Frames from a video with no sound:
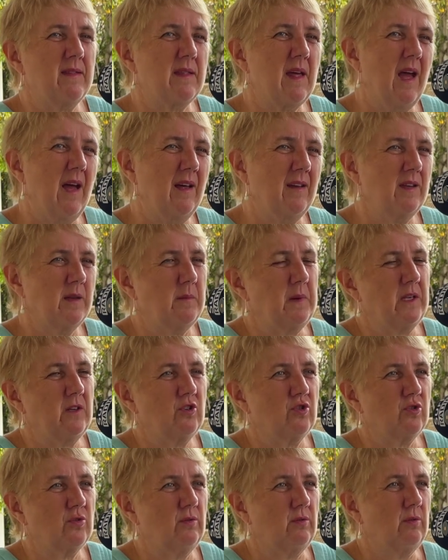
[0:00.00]
sound a
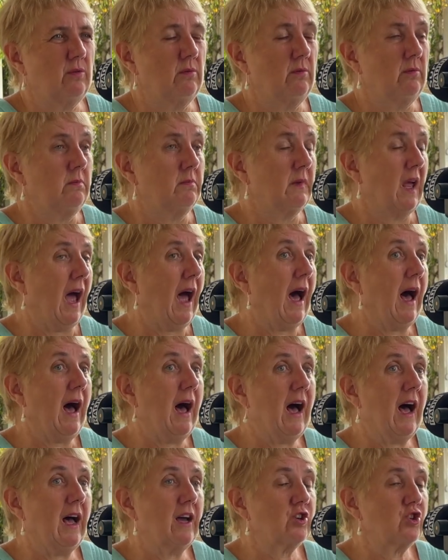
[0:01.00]
bit too
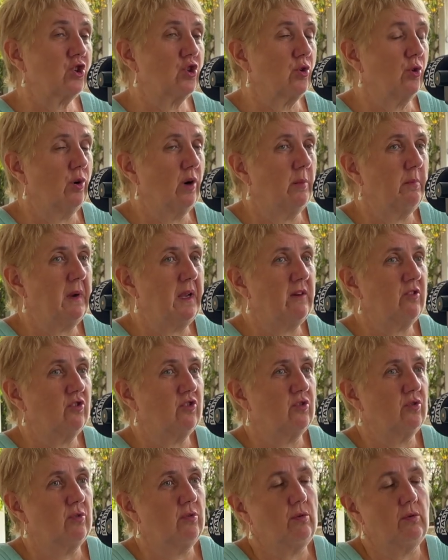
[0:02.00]
harsh or a bit
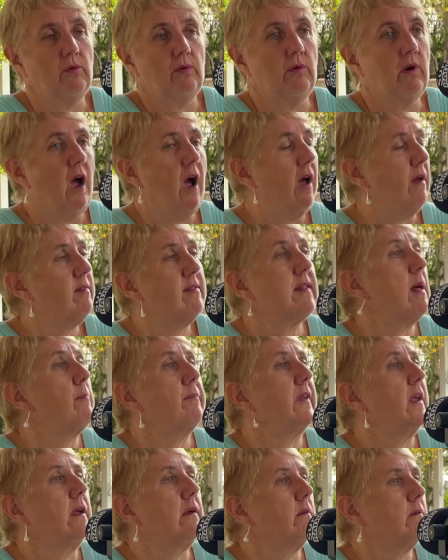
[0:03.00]
too
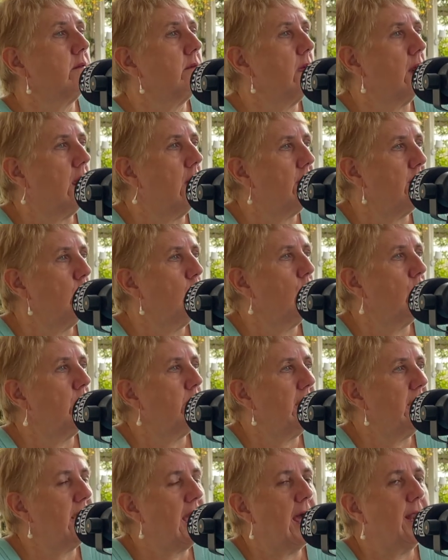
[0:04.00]
something that I don't want to
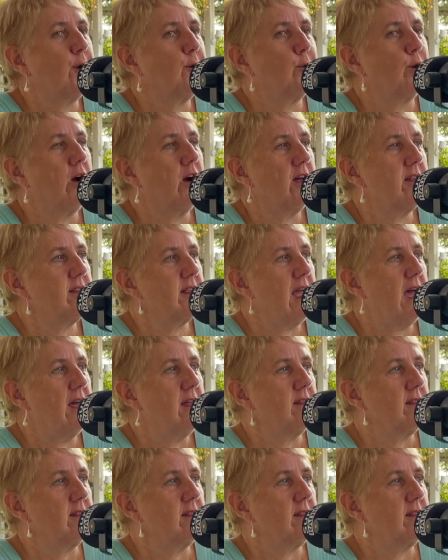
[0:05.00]
be categorised as.